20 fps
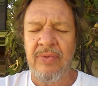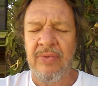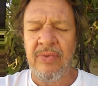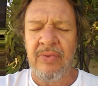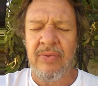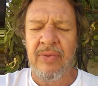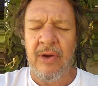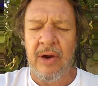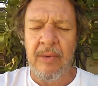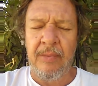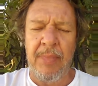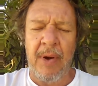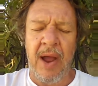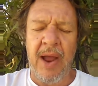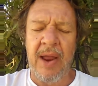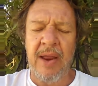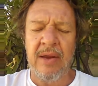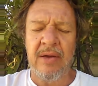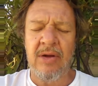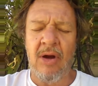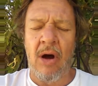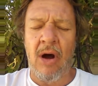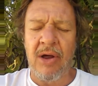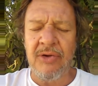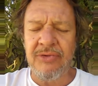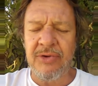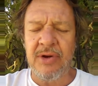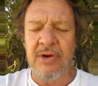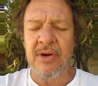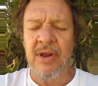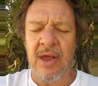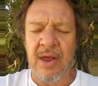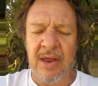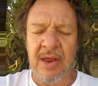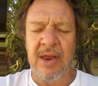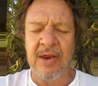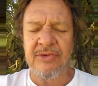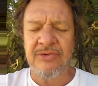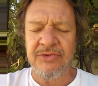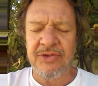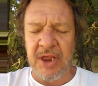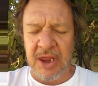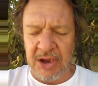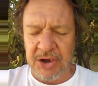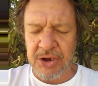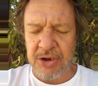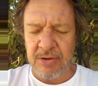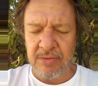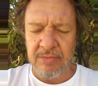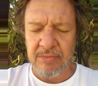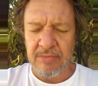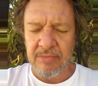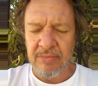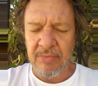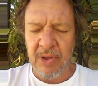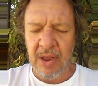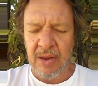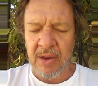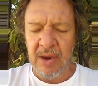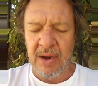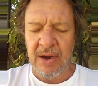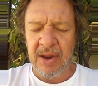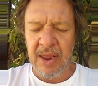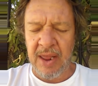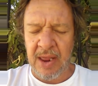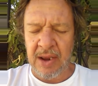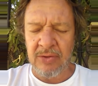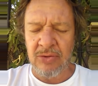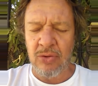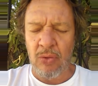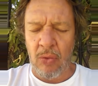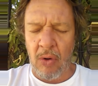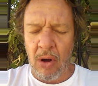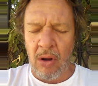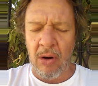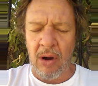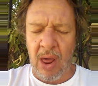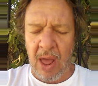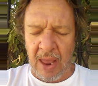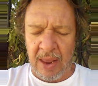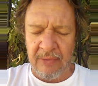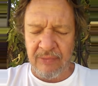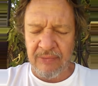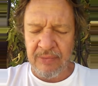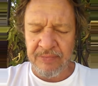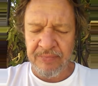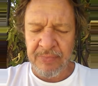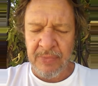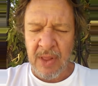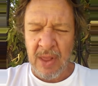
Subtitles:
thereby causing extinction, an end to all life.